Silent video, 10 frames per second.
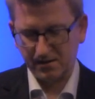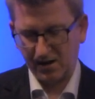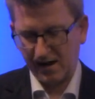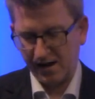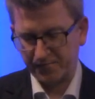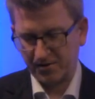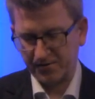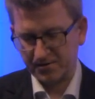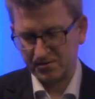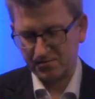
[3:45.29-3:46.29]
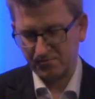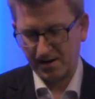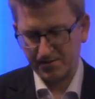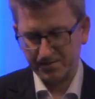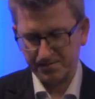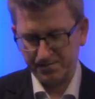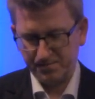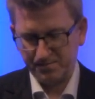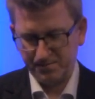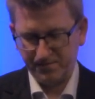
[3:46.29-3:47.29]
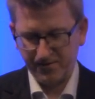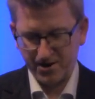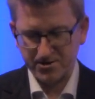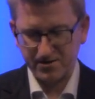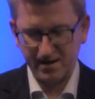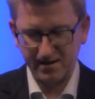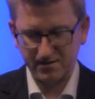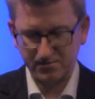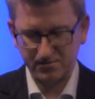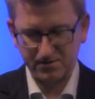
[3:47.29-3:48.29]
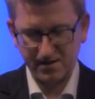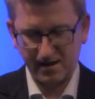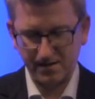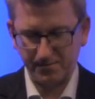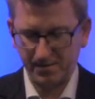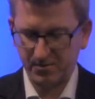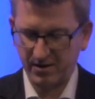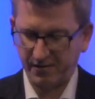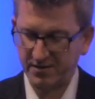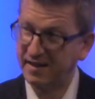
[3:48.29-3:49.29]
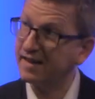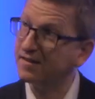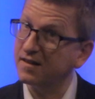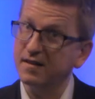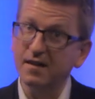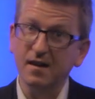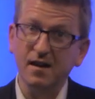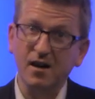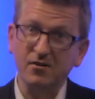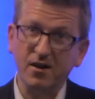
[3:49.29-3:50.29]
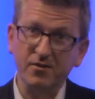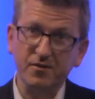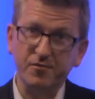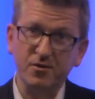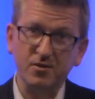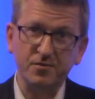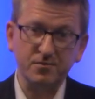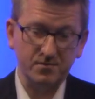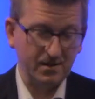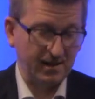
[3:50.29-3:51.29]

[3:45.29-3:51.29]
Now I have got this rubber version here. You see other people who have a leather around the frog.